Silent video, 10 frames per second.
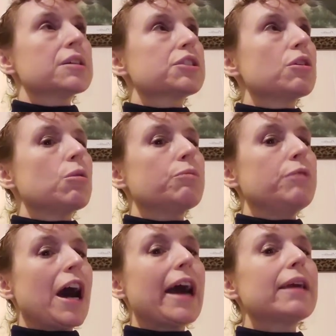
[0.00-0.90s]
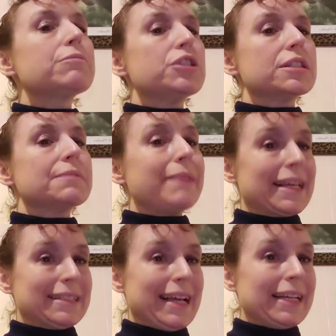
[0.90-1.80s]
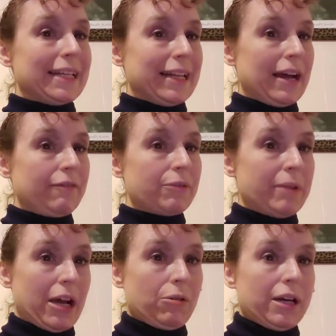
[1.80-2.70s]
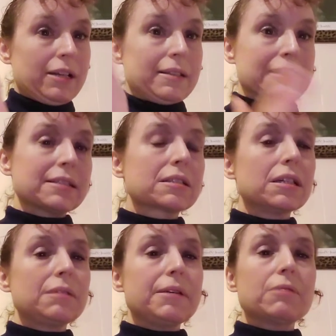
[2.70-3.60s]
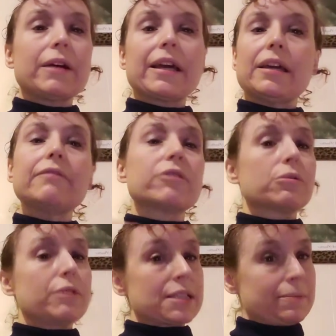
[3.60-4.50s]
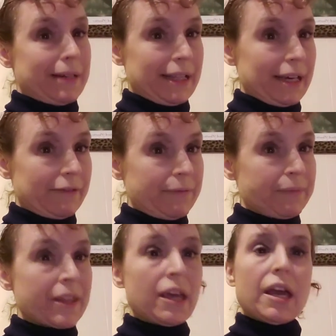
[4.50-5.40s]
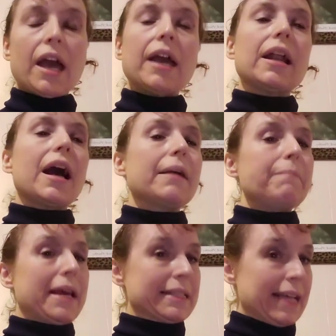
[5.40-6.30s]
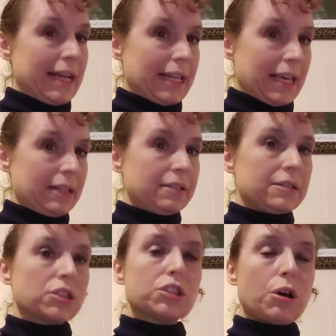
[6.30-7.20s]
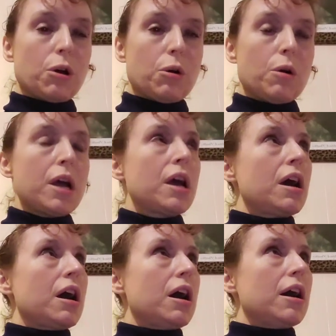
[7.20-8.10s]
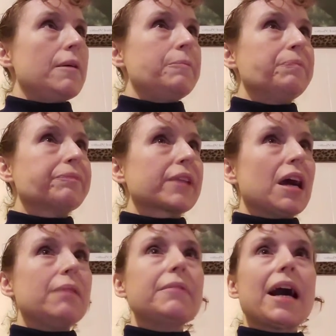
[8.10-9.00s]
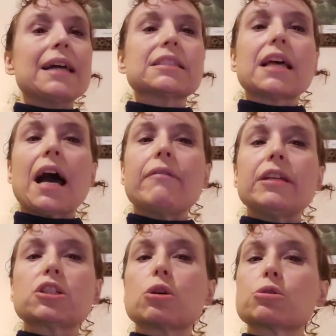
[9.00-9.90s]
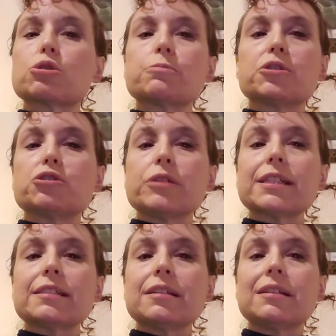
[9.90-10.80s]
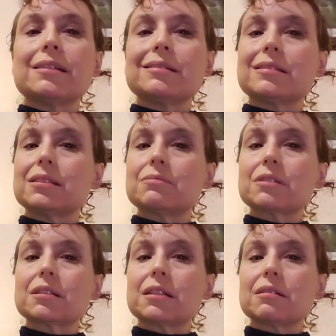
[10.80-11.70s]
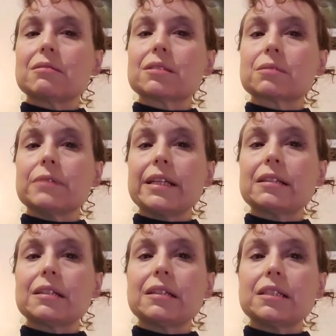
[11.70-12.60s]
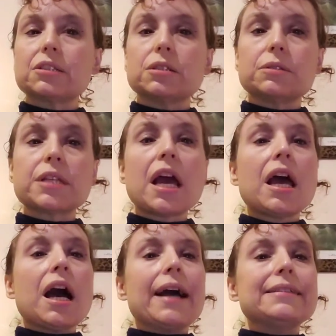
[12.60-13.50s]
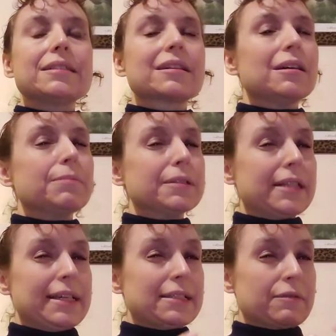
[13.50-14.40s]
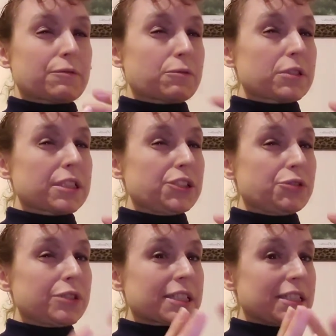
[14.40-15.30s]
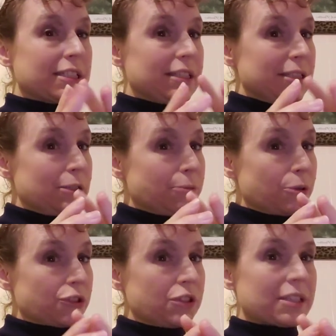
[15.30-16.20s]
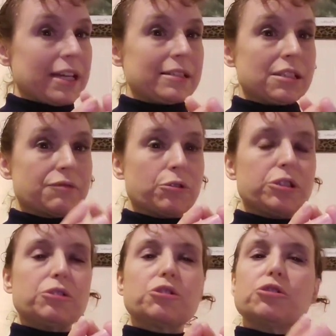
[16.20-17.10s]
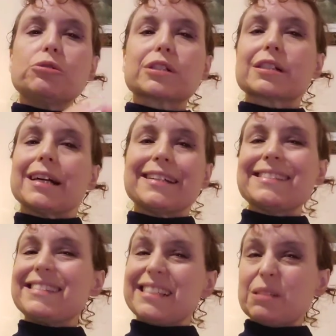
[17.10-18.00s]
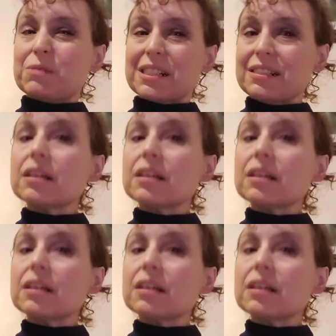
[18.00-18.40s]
So I am just maintaining now from now on. This is going to be the way I eat for the rest of my life. And I'm maintaining. So um, I'm not having to go super strict to really lose the weight that I need to lose. I did a couple of days of really strict, you know, portion sizes for you so you kind of see what I